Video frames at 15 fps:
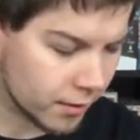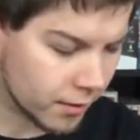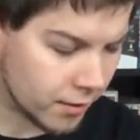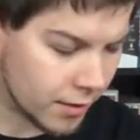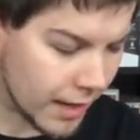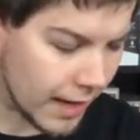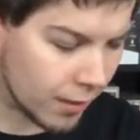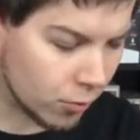
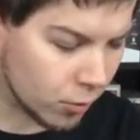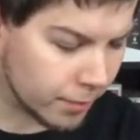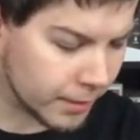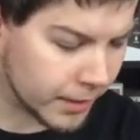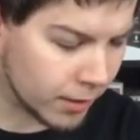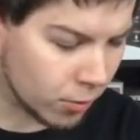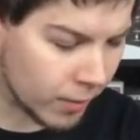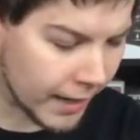That would
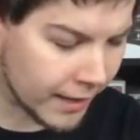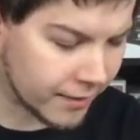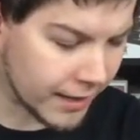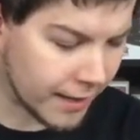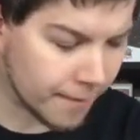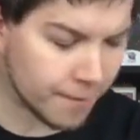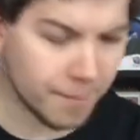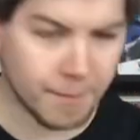be a way
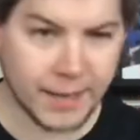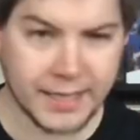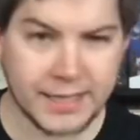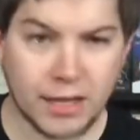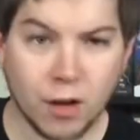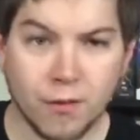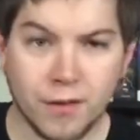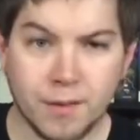that
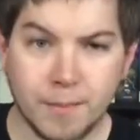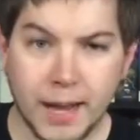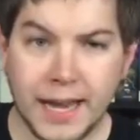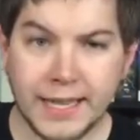myself and my